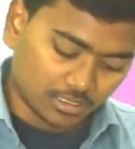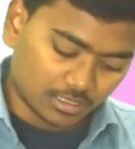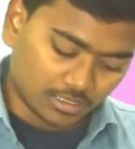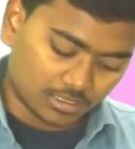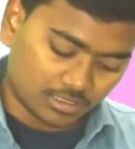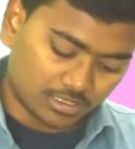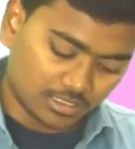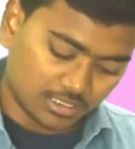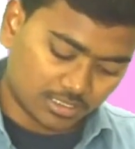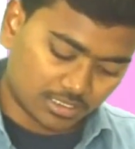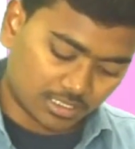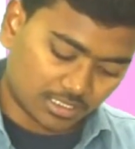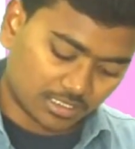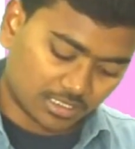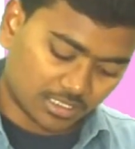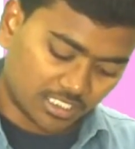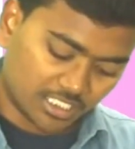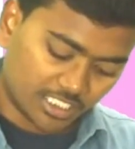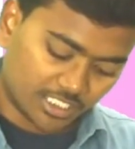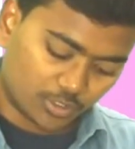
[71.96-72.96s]
these are the
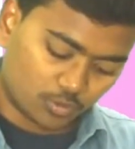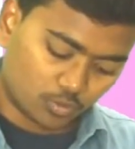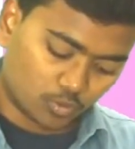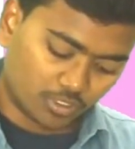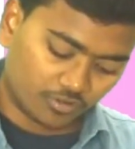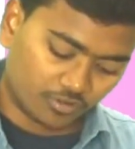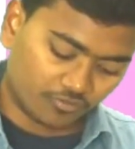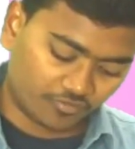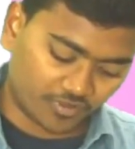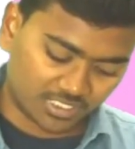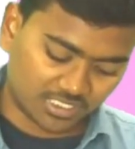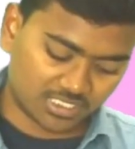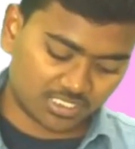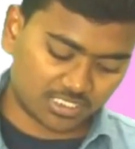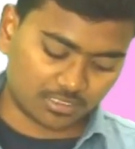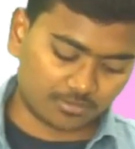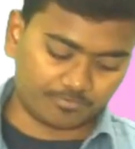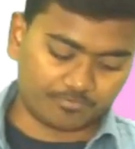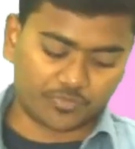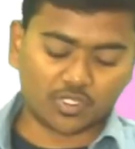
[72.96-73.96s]
net owned funds
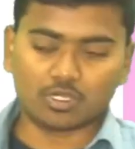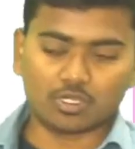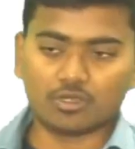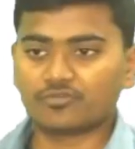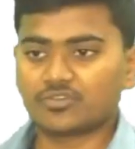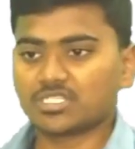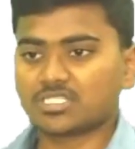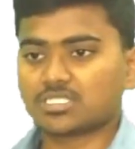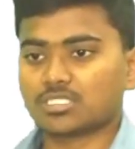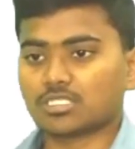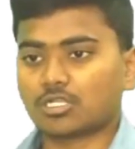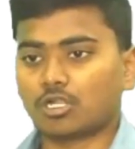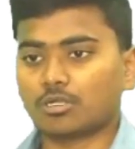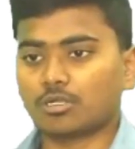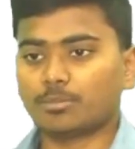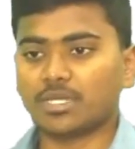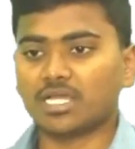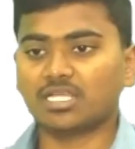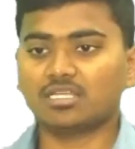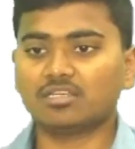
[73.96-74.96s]
of this
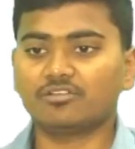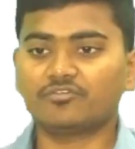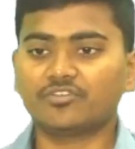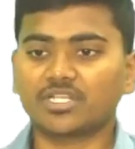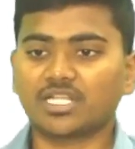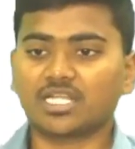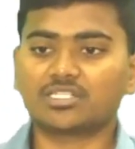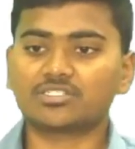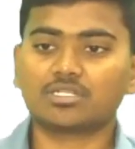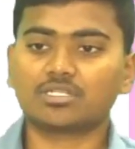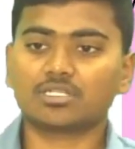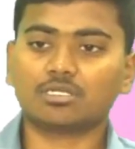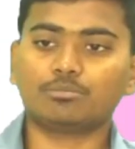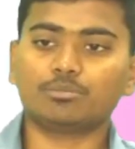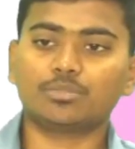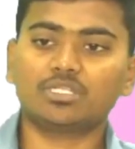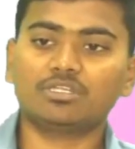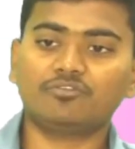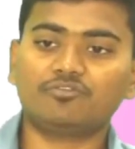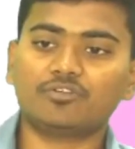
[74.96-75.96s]
non-banking financial
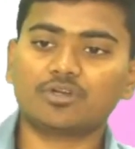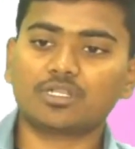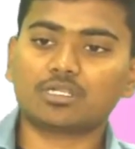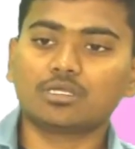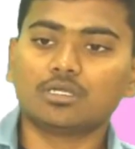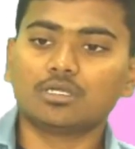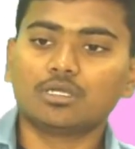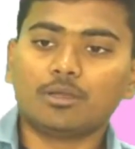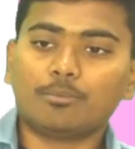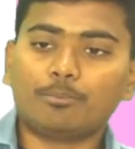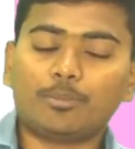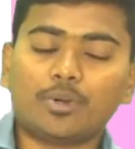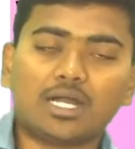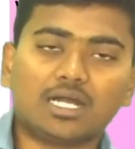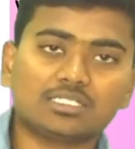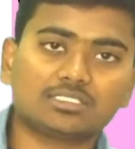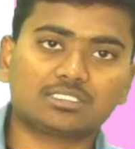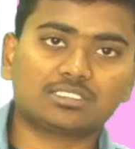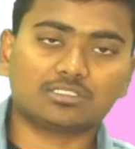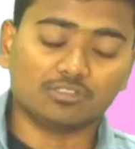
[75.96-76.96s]
company for
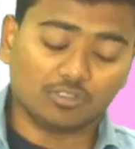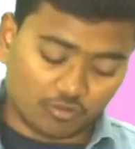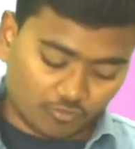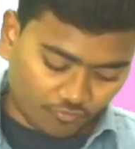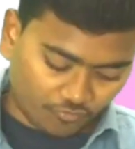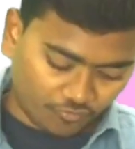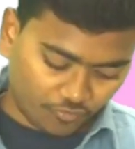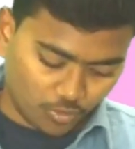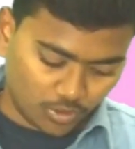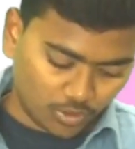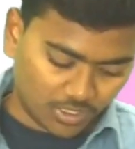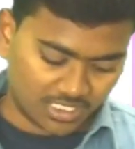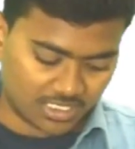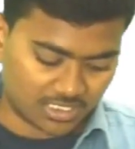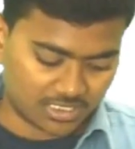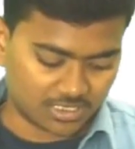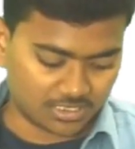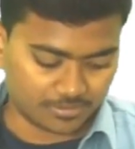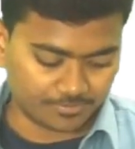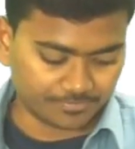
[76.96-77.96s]
past 4
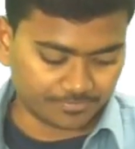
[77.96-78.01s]
years.